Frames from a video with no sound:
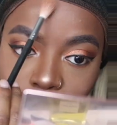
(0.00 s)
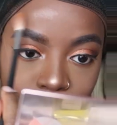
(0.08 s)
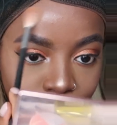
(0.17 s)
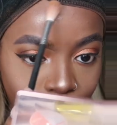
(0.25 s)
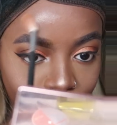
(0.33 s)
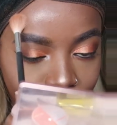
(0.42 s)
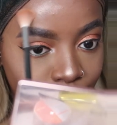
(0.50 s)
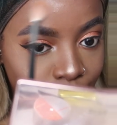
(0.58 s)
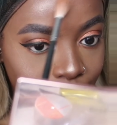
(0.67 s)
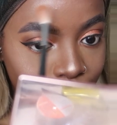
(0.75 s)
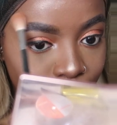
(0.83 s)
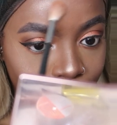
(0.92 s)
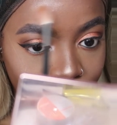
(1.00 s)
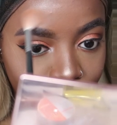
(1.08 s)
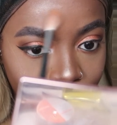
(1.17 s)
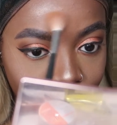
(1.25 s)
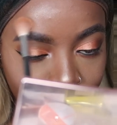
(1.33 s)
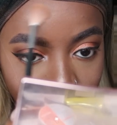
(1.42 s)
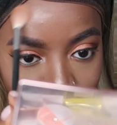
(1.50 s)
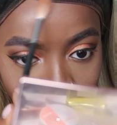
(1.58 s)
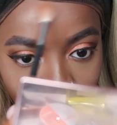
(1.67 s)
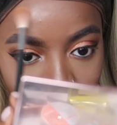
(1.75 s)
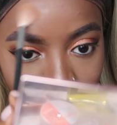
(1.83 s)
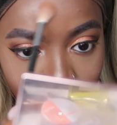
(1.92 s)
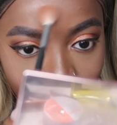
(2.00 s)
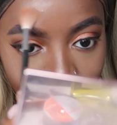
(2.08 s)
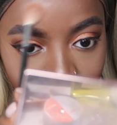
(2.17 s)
(no one is talking)